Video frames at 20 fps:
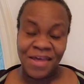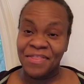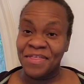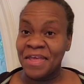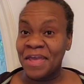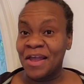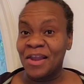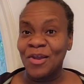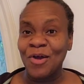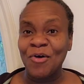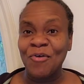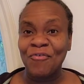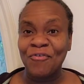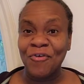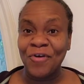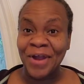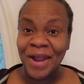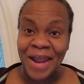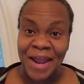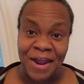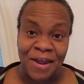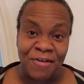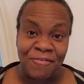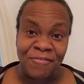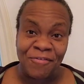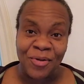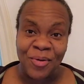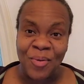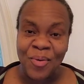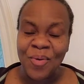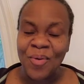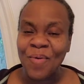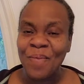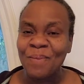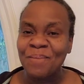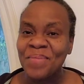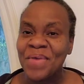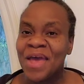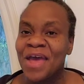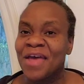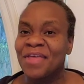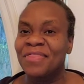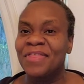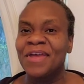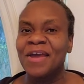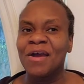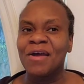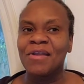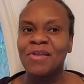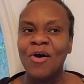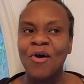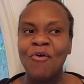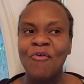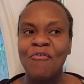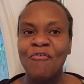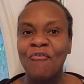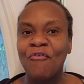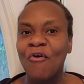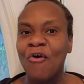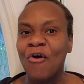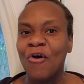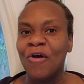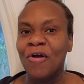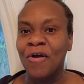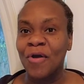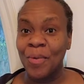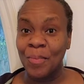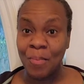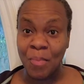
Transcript: They allow for airflow, they allow for